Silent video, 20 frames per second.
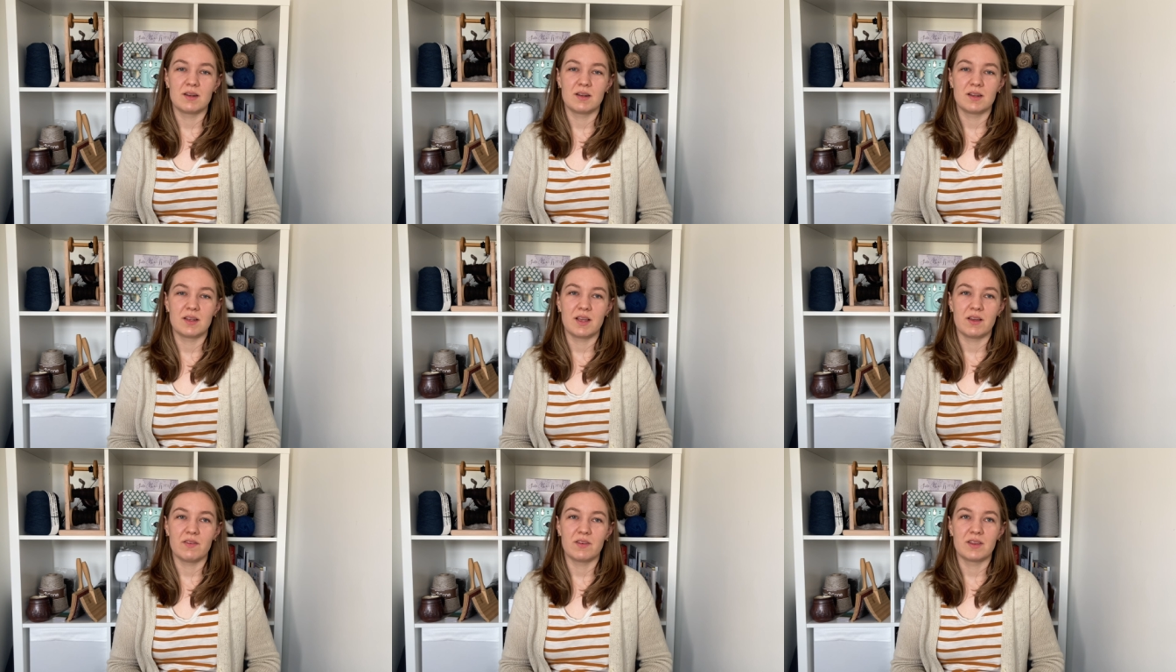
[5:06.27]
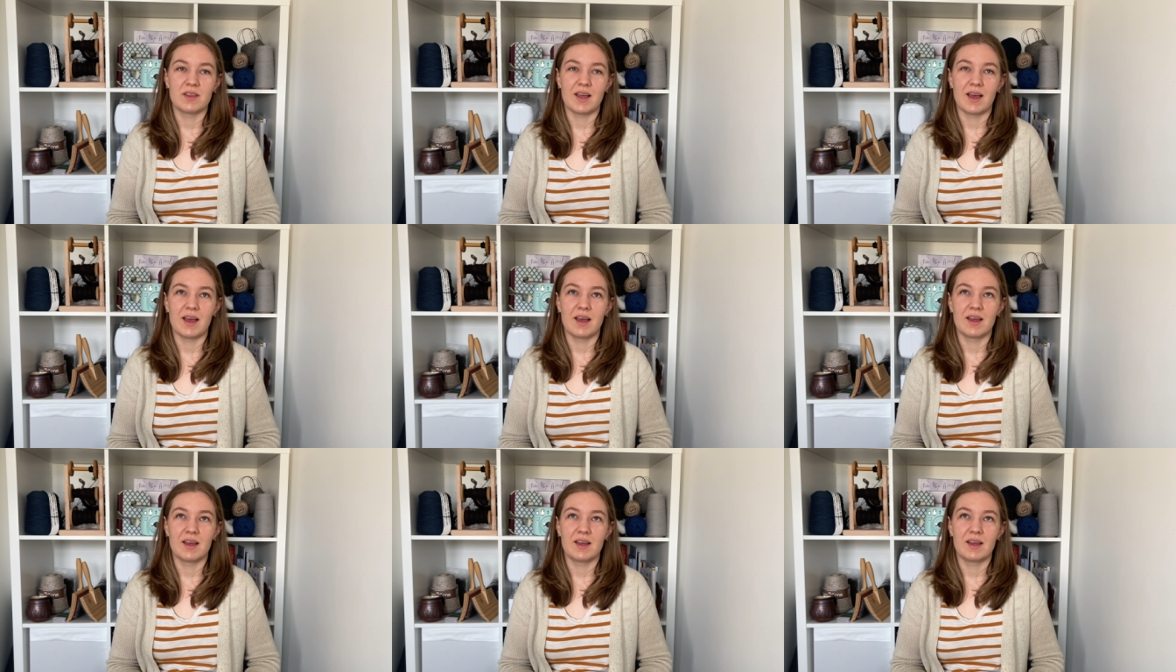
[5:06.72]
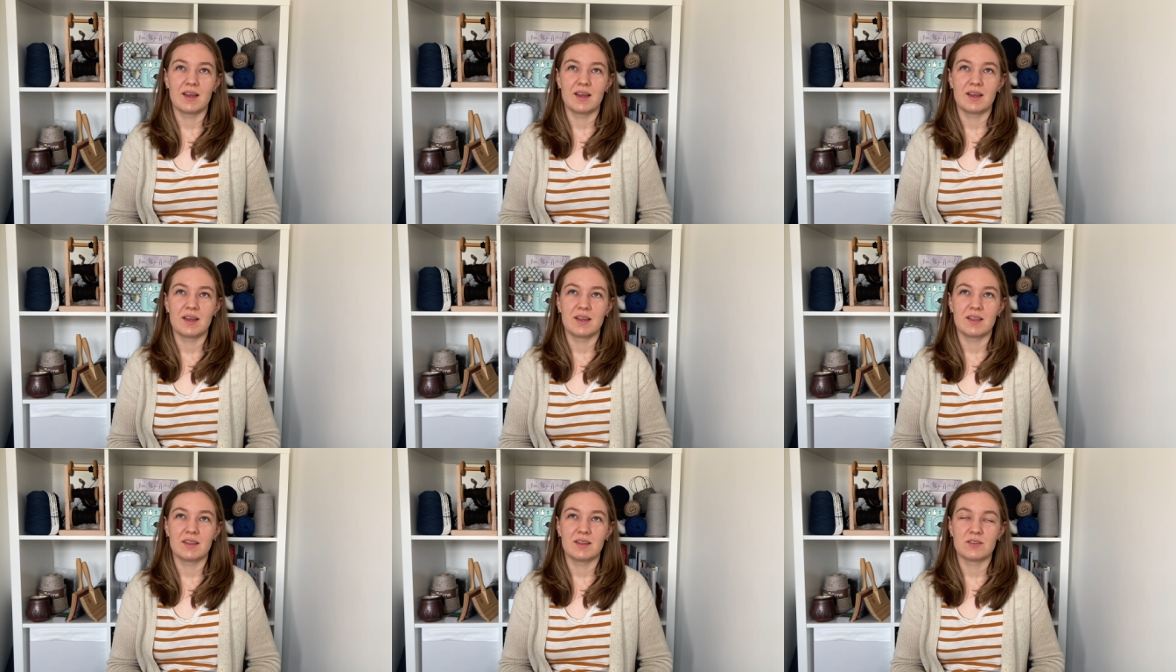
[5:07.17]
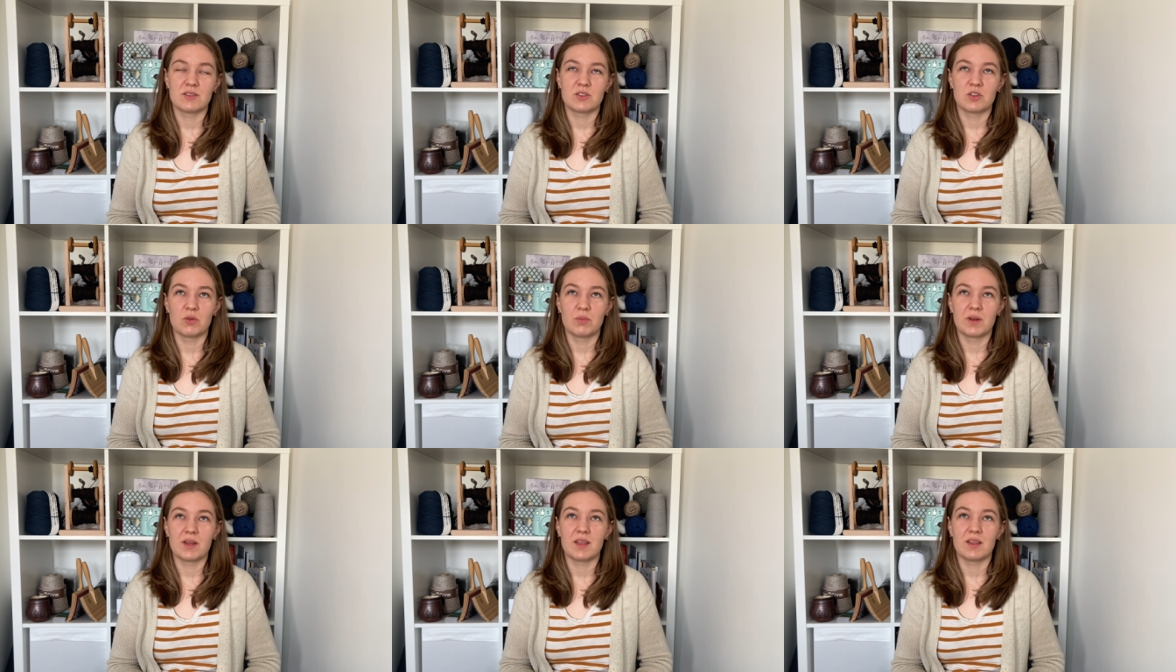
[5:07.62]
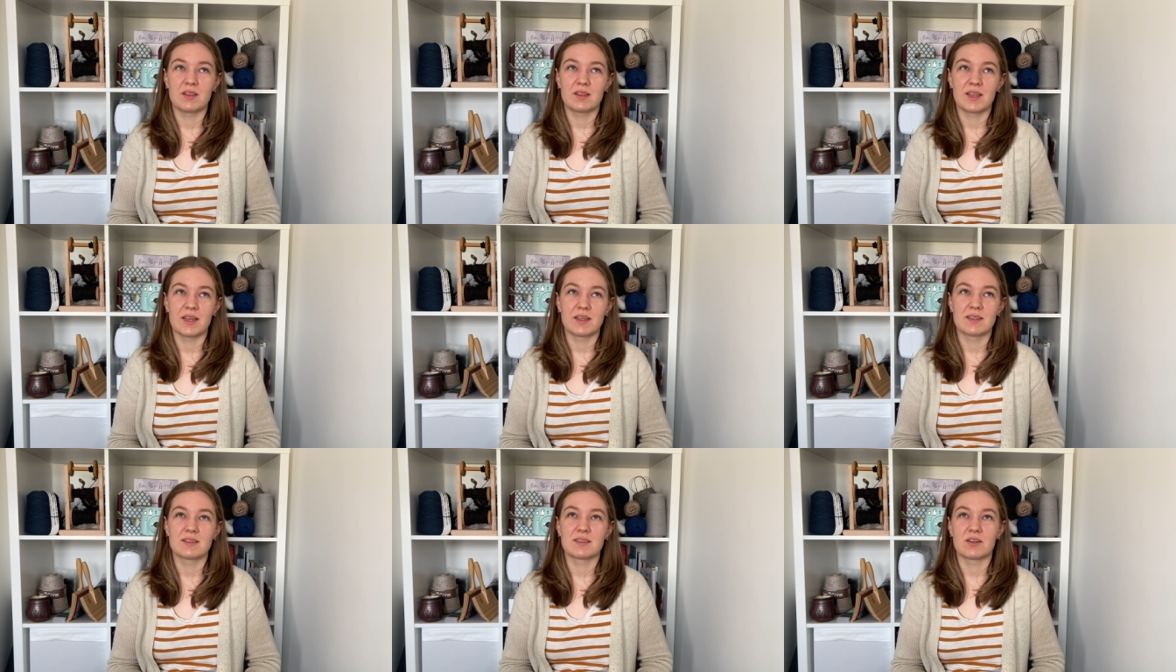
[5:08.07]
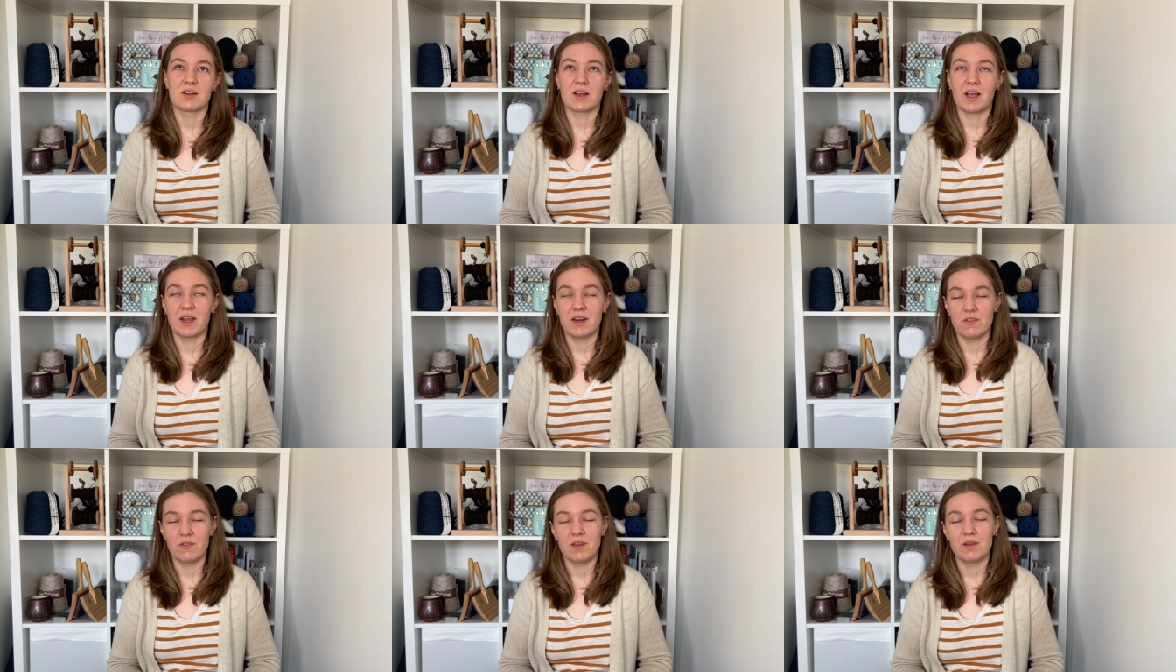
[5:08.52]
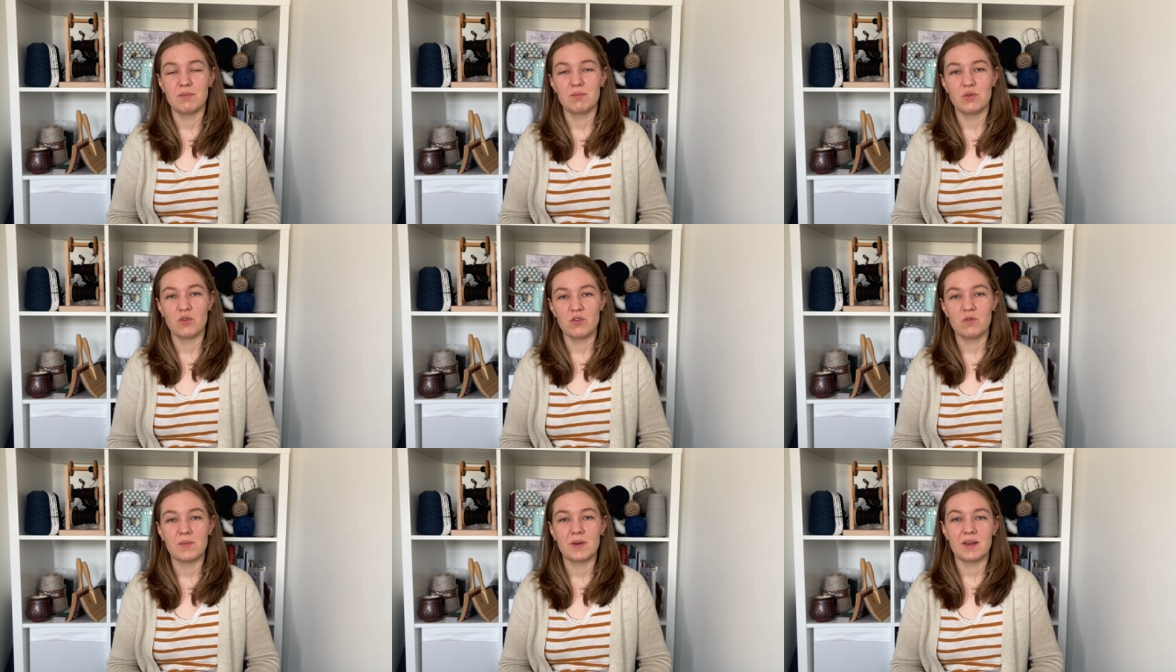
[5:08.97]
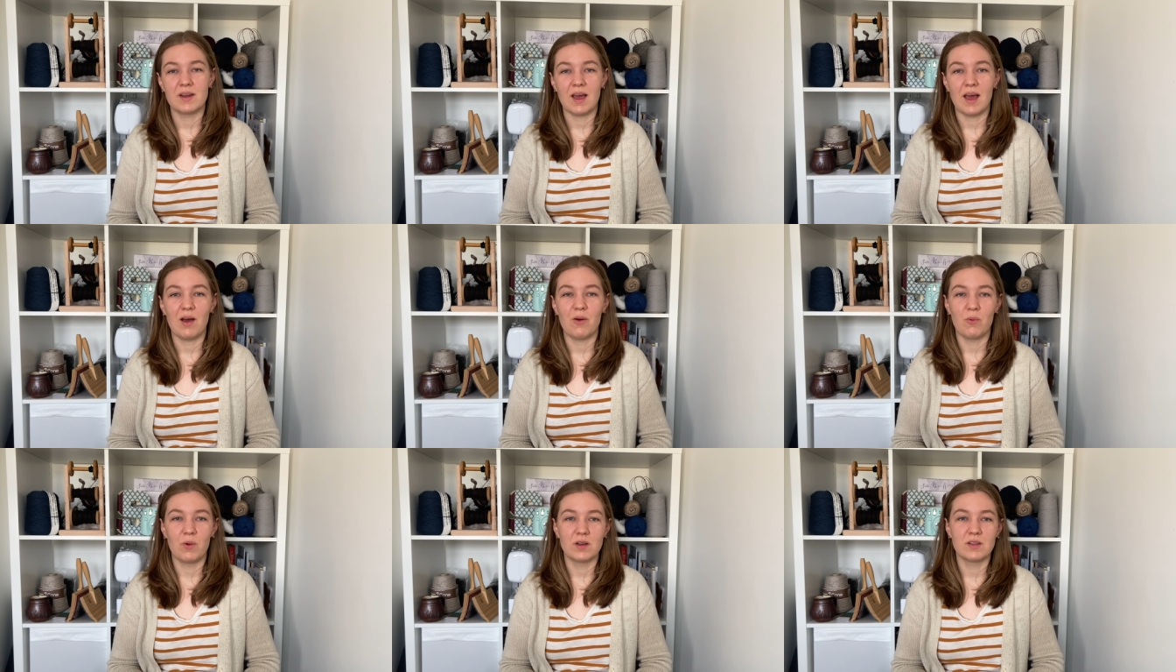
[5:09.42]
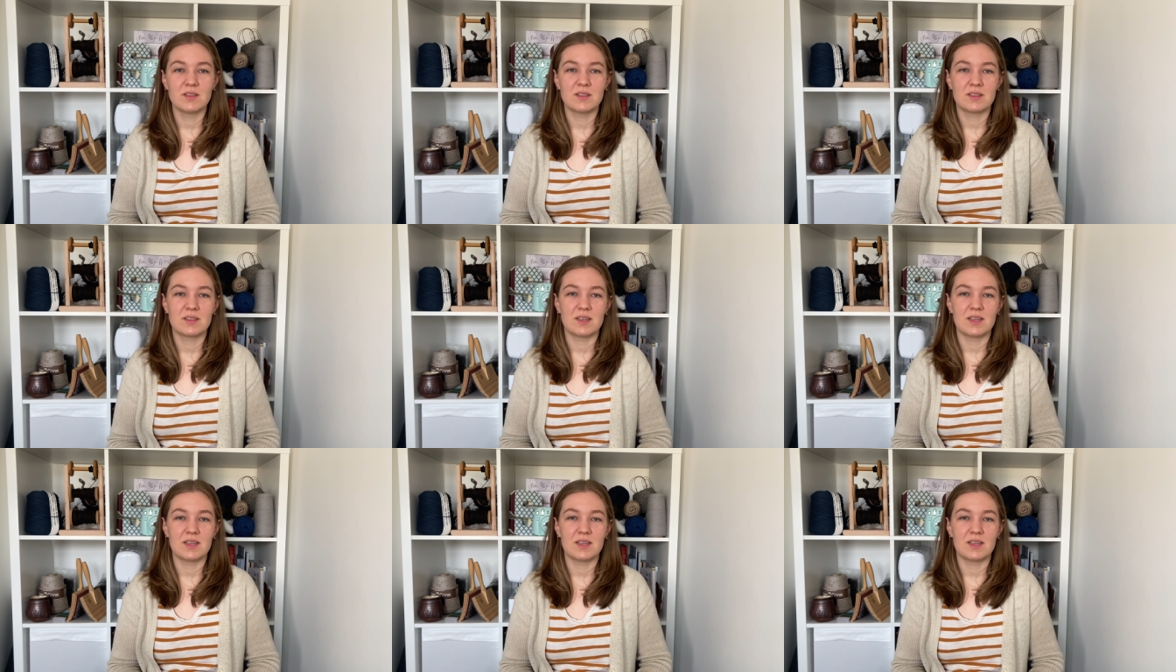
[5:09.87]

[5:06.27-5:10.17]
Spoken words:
given that there's so many things that are kind of in movement at once,